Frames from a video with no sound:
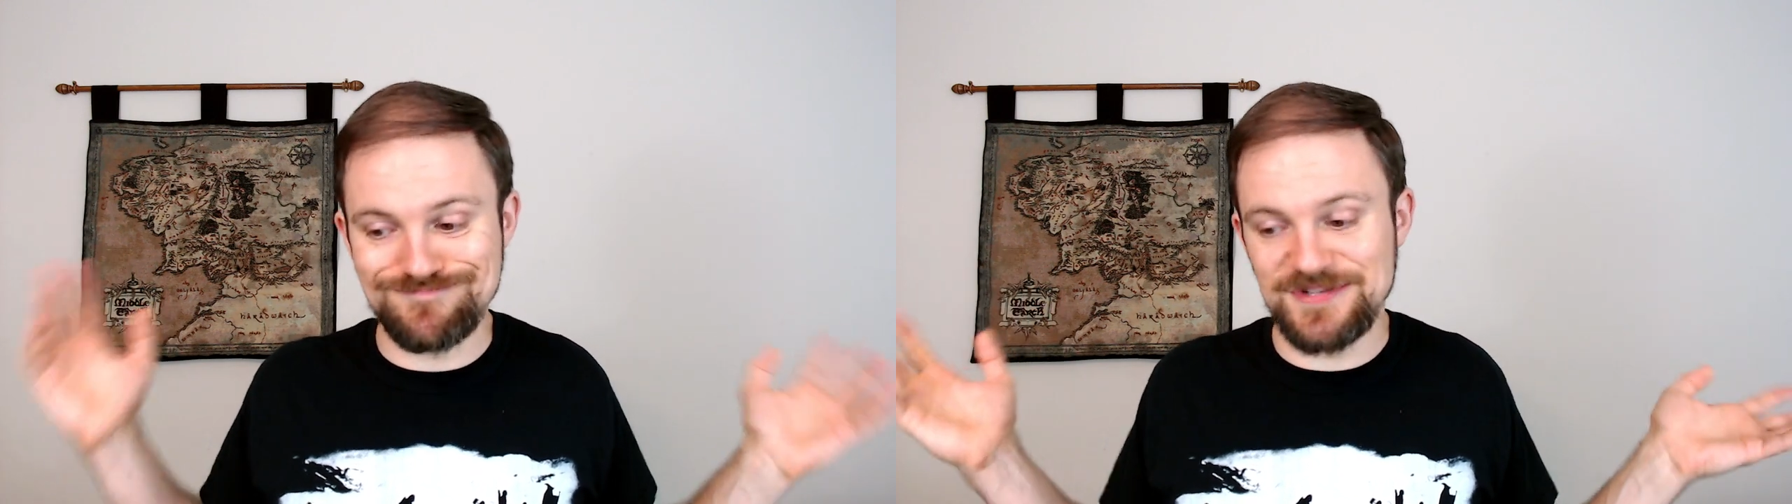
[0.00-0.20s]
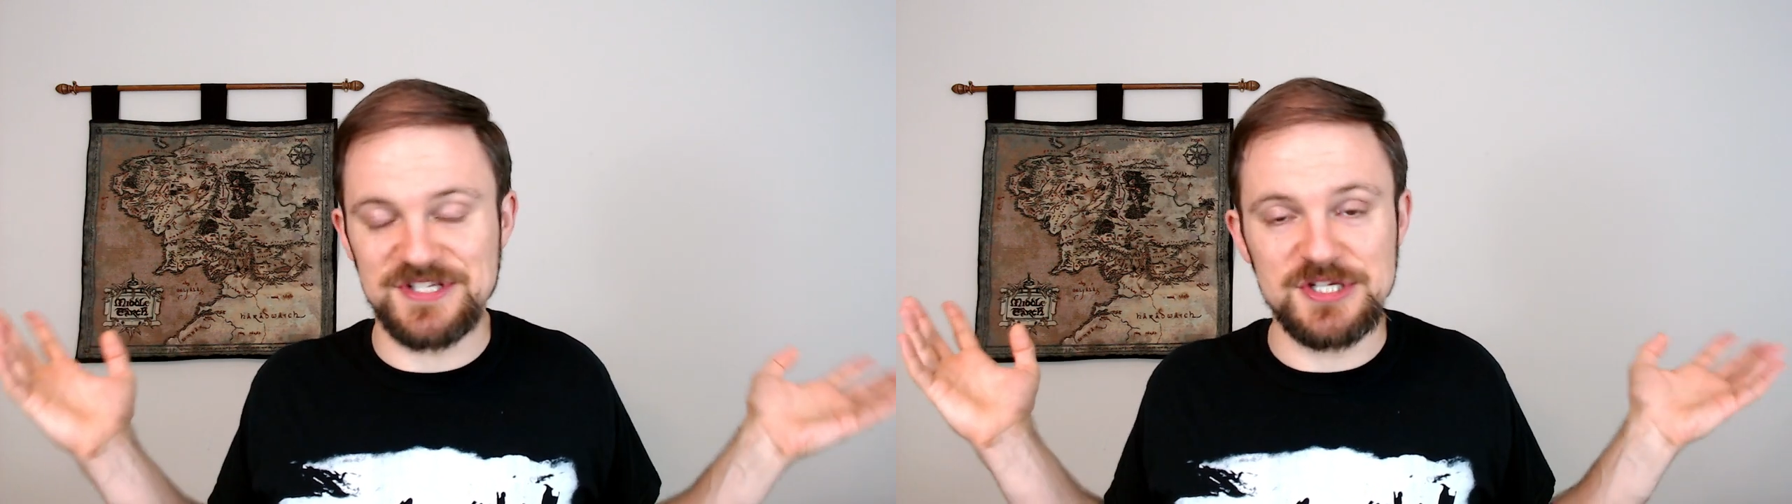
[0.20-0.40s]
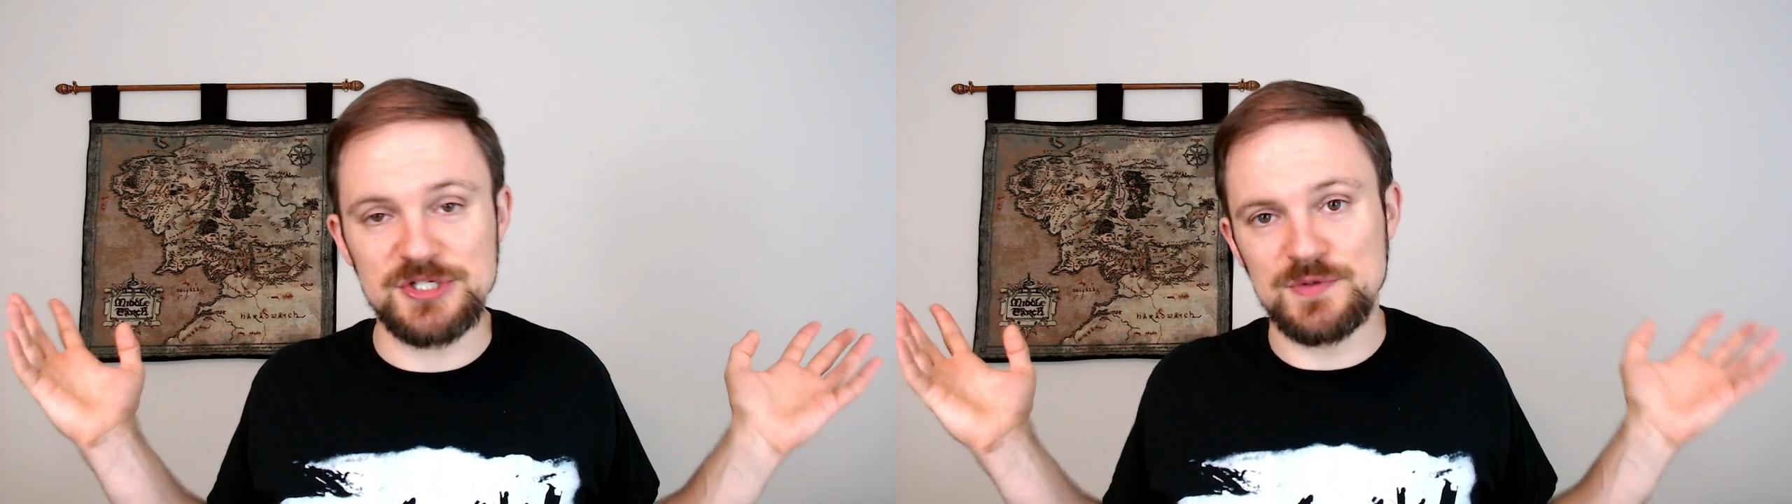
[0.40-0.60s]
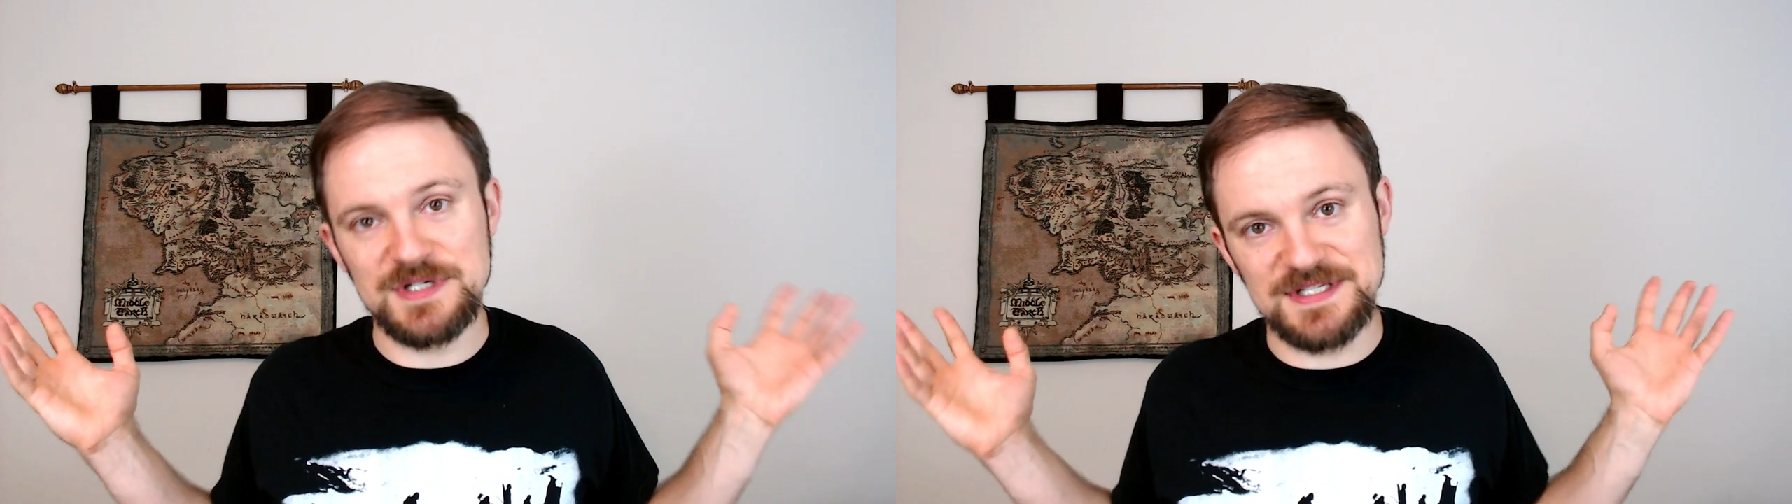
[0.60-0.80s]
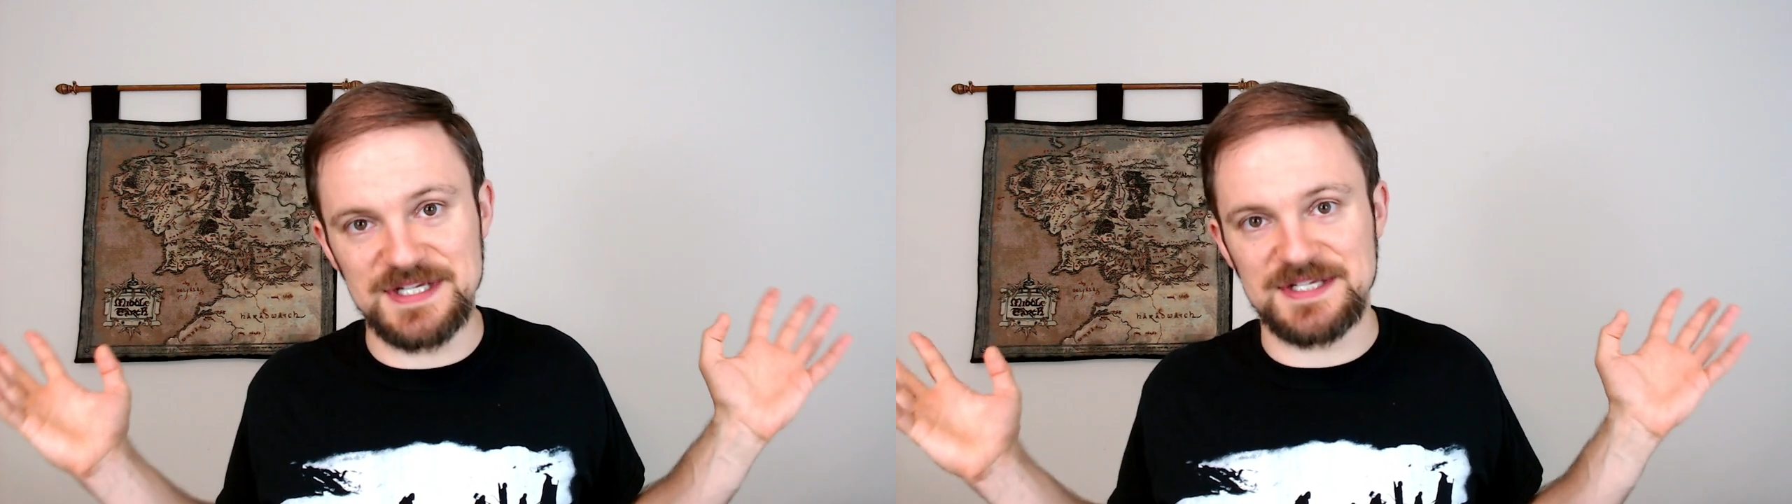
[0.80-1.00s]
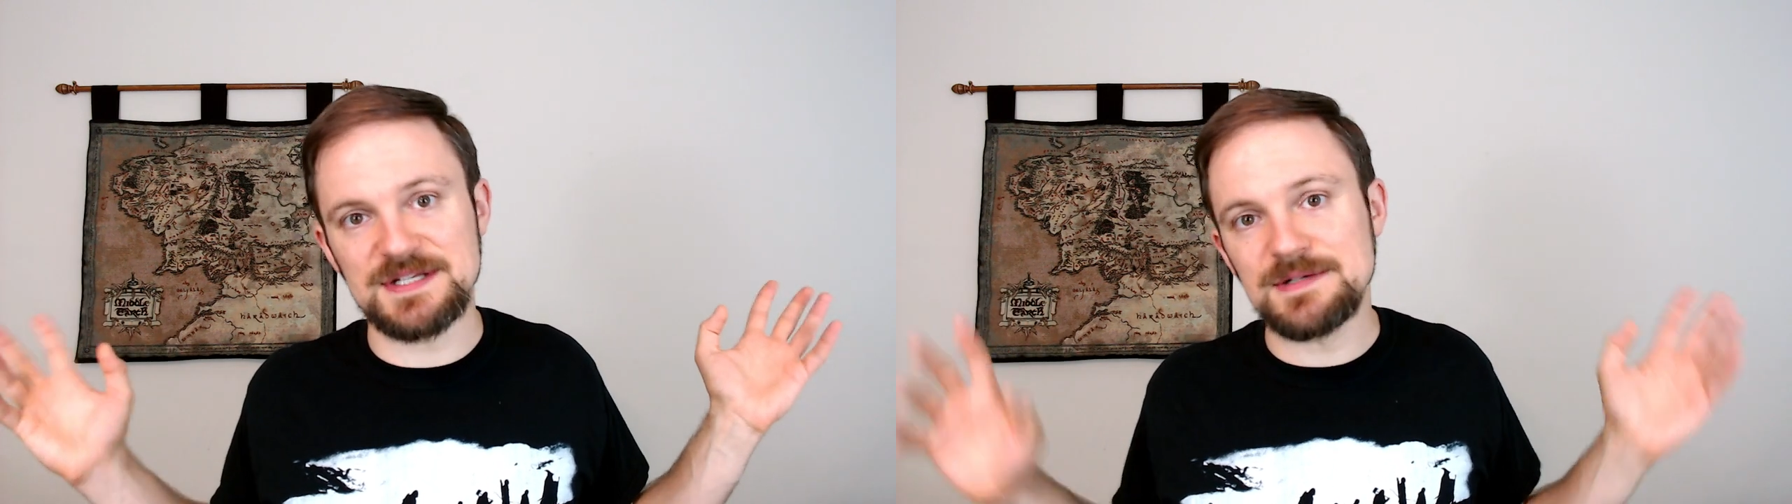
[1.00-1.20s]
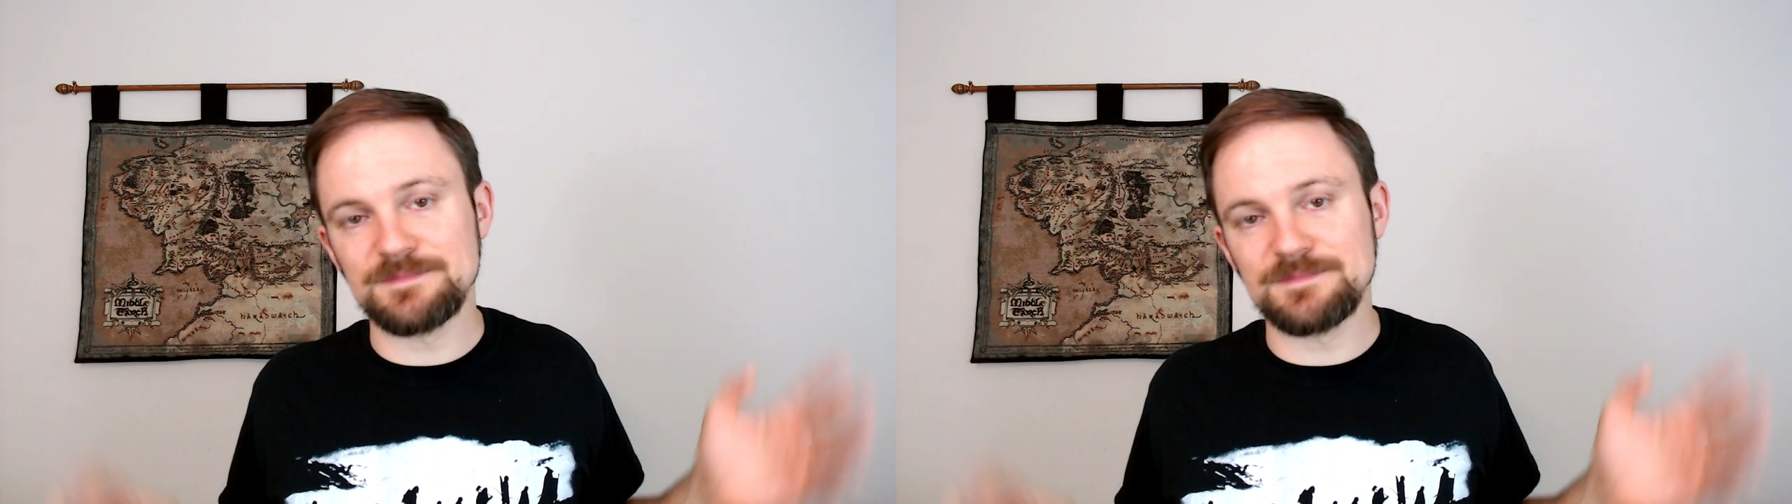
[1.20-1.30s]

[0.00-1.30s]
cease to exist.